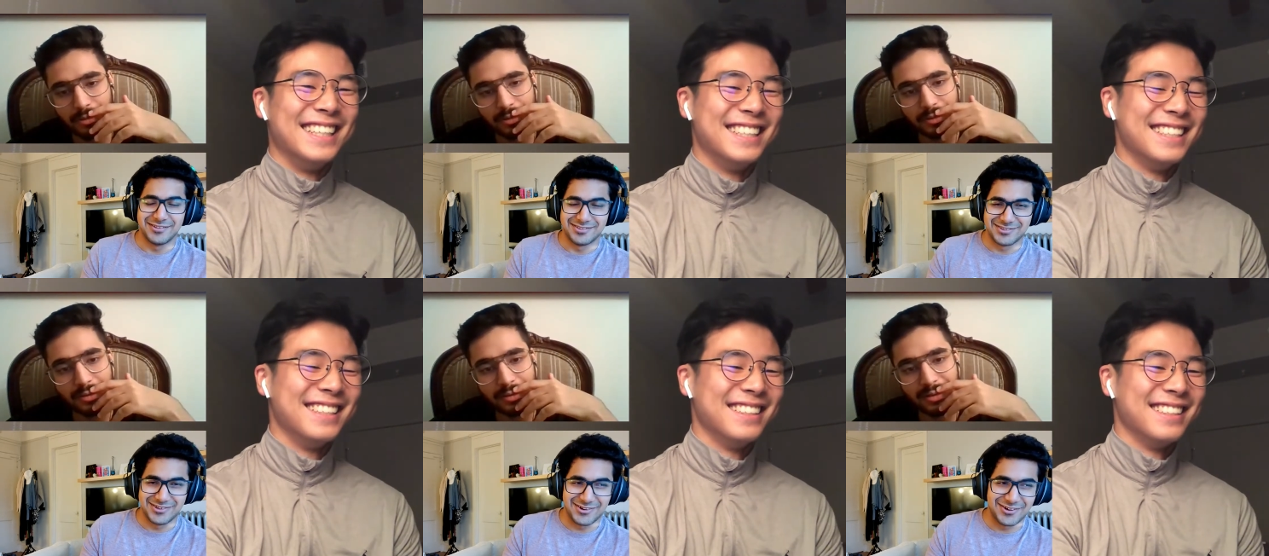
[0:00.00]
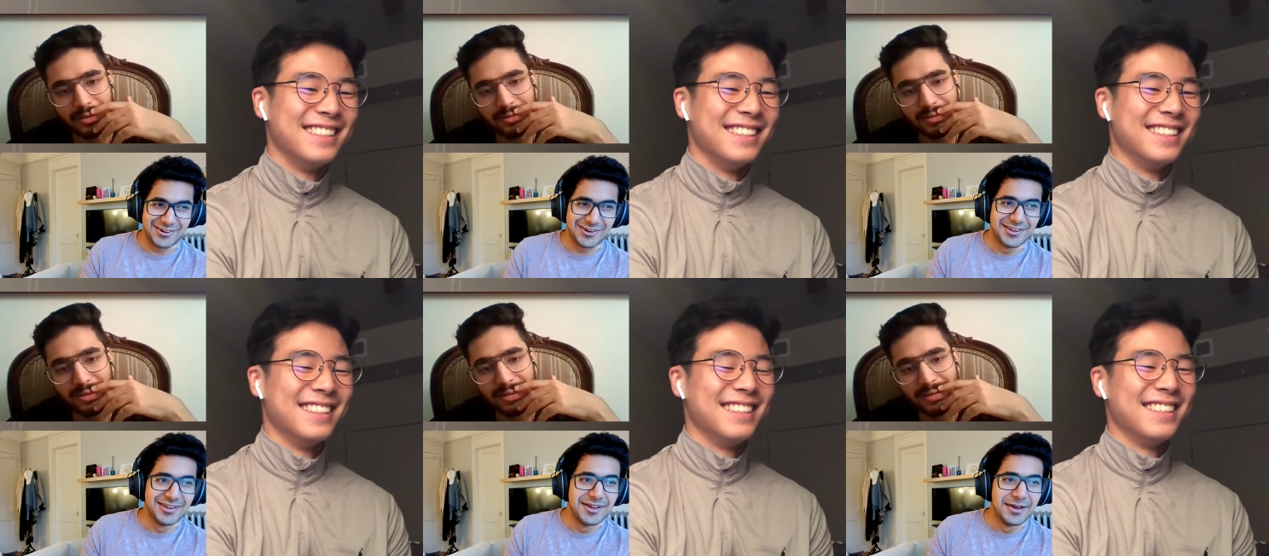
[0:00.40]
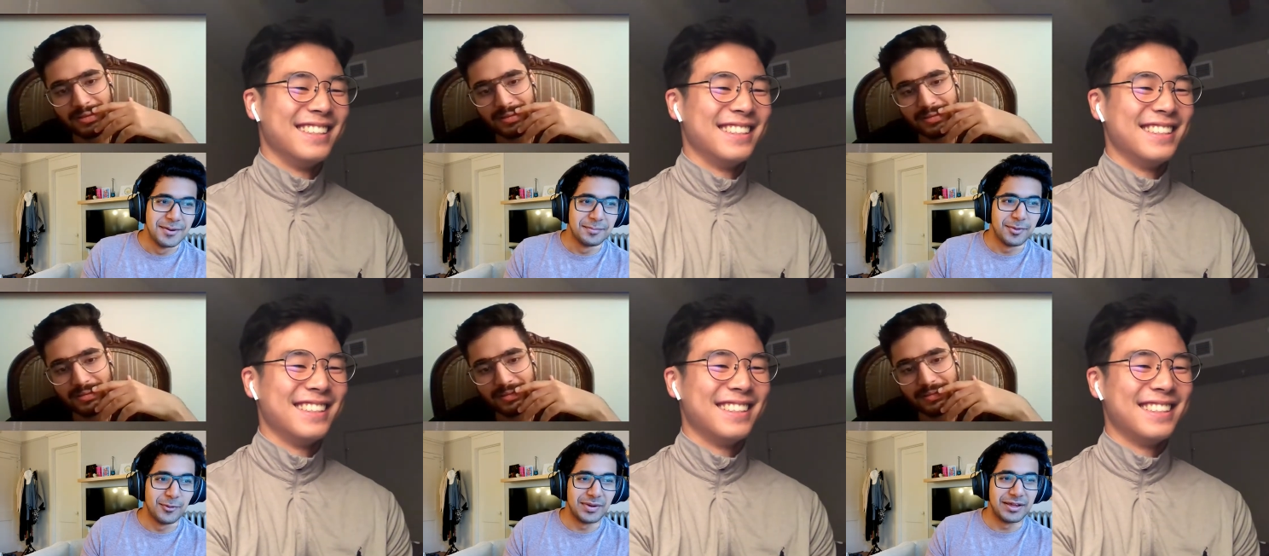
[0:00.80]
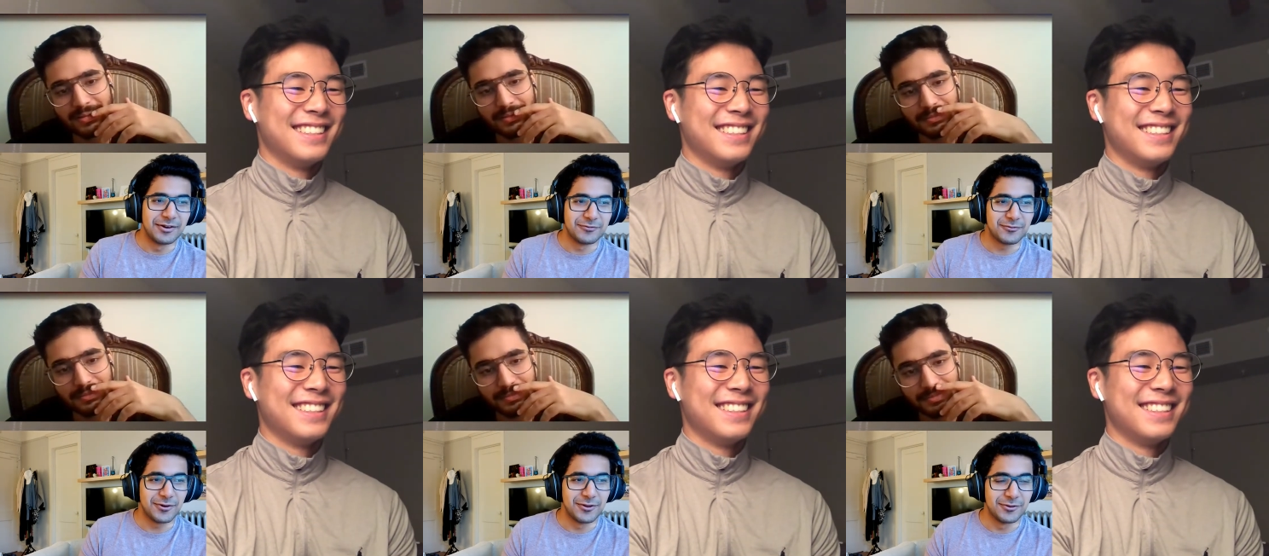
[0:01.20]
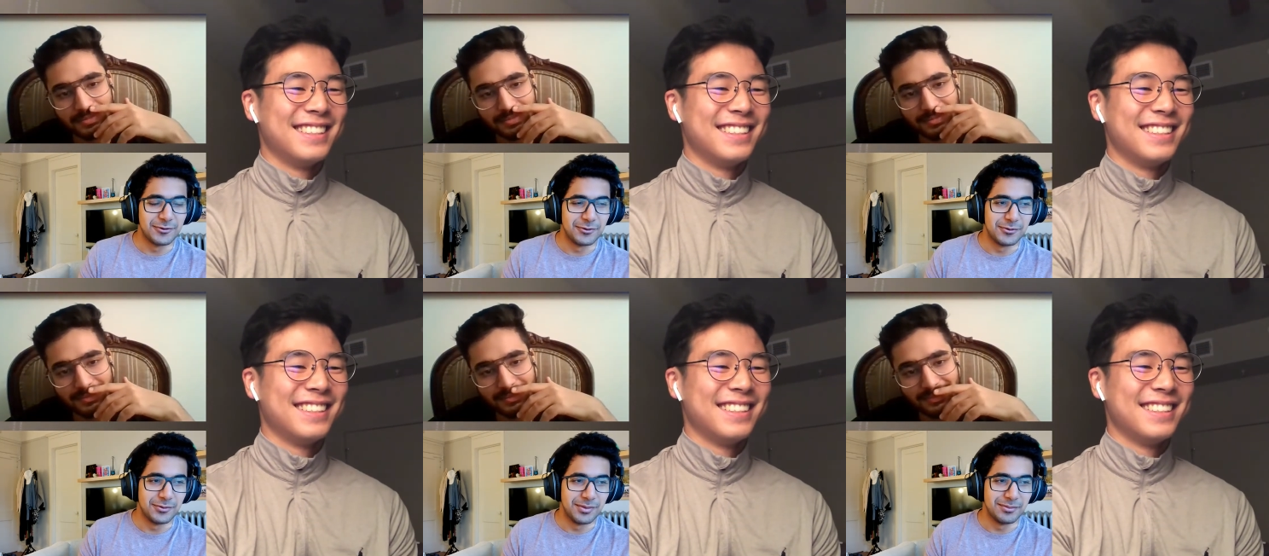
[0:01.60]
Speaker 1: All right, it away. Sorry, but we had a
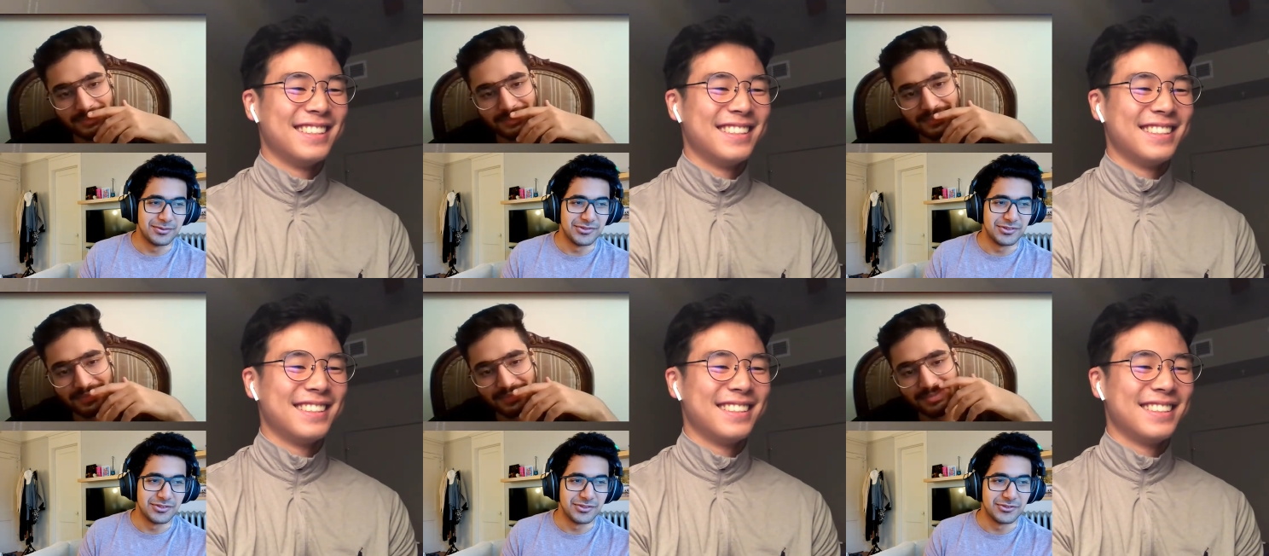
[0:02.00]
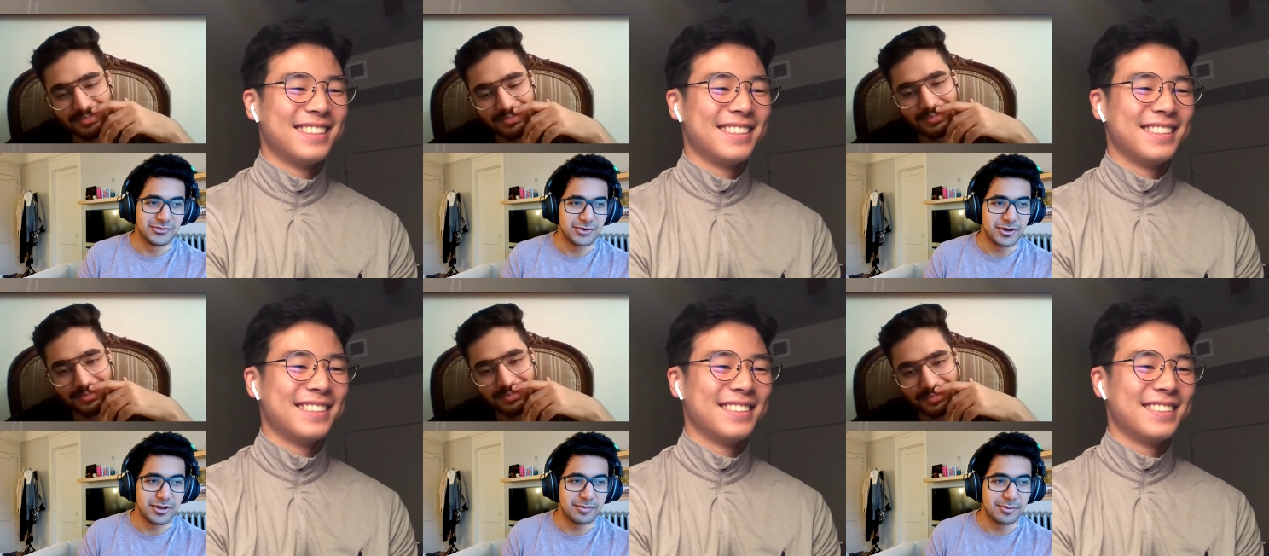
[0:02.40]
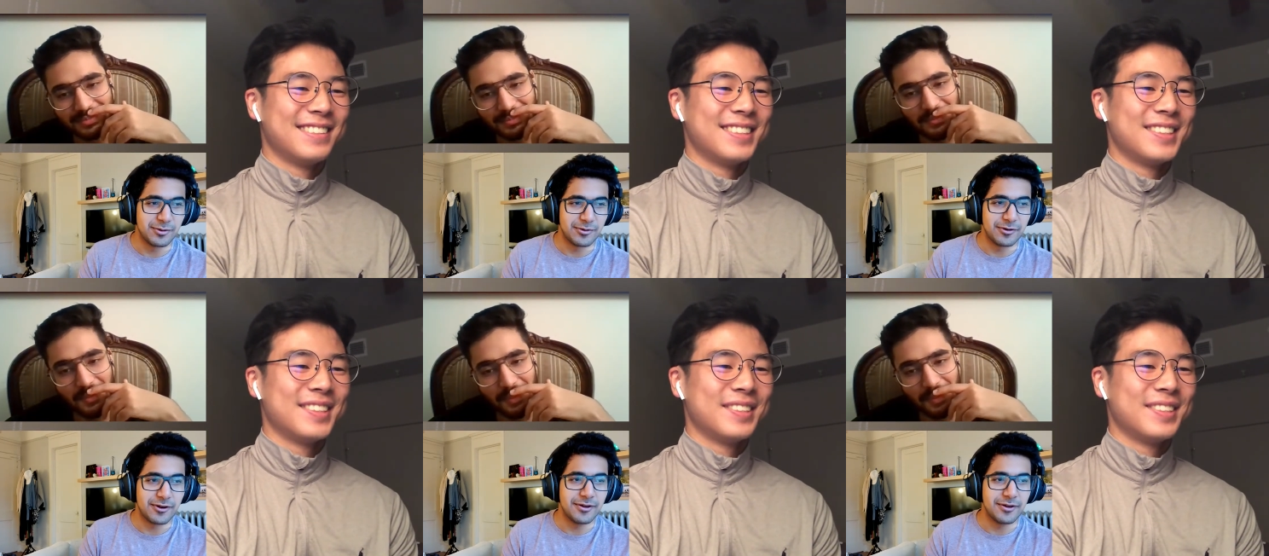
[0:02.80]
friend who was in this training